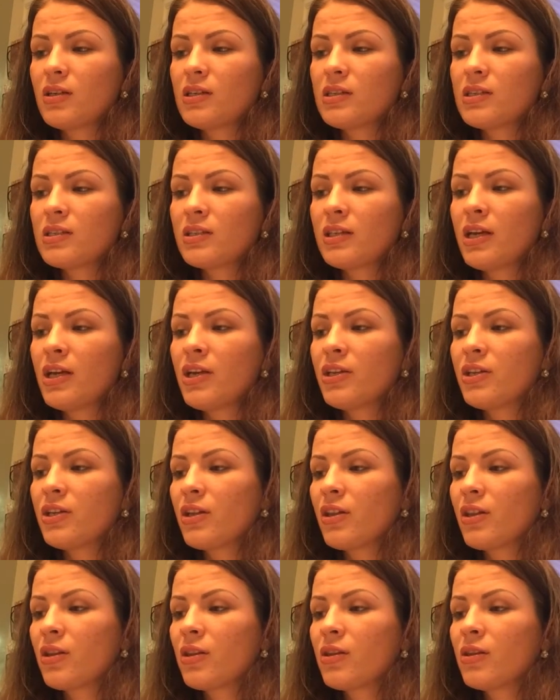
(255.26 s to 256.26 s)

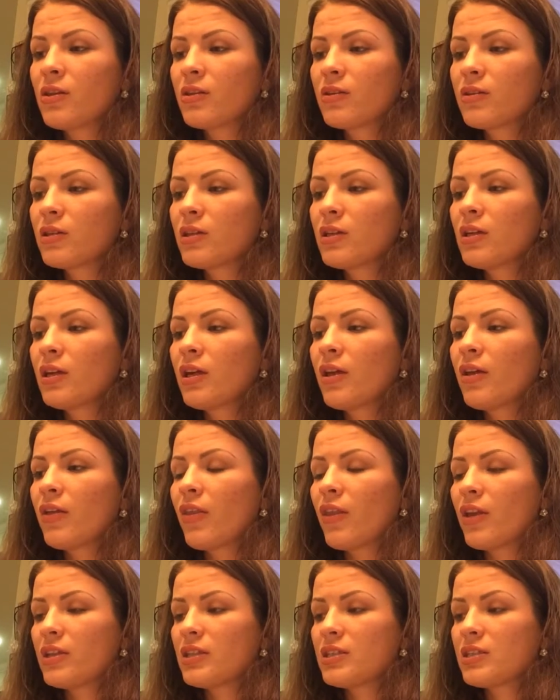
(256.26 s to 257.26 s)
stating
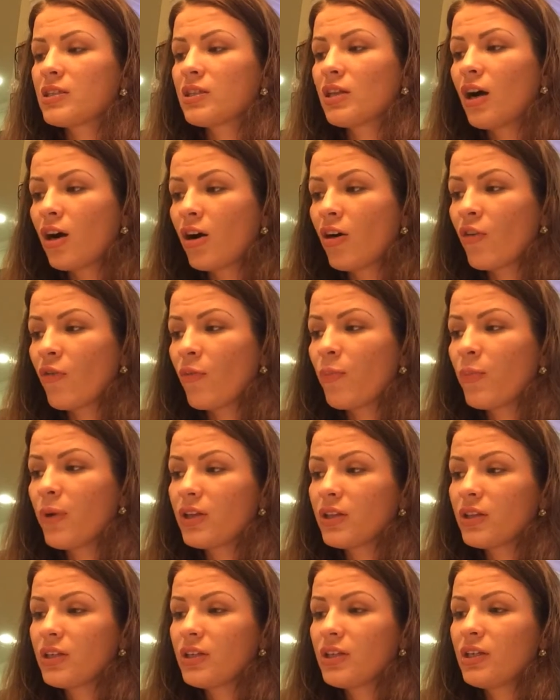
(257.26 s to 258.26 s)
that stuff,
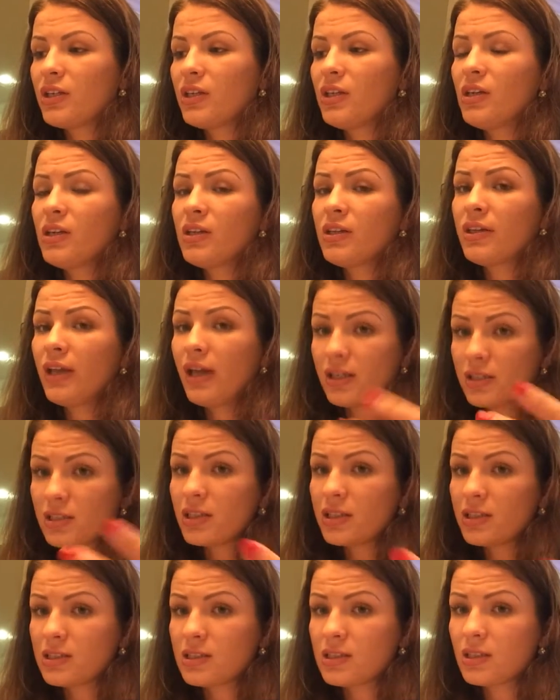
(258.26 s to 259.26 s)
but he
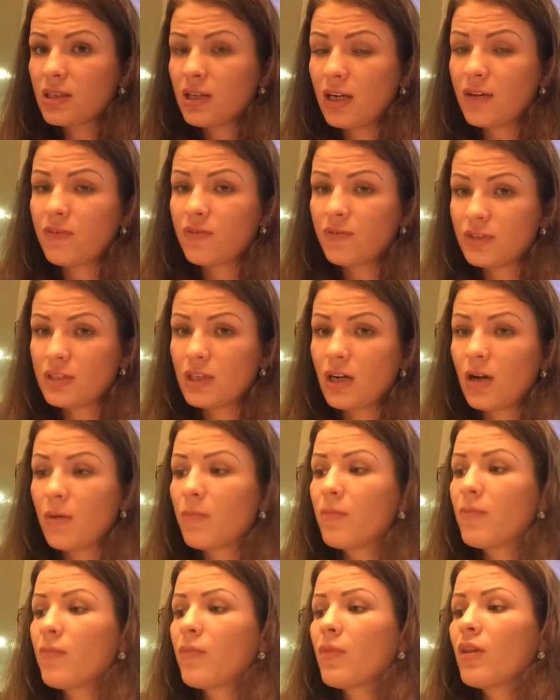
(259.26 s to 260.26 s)
does have some.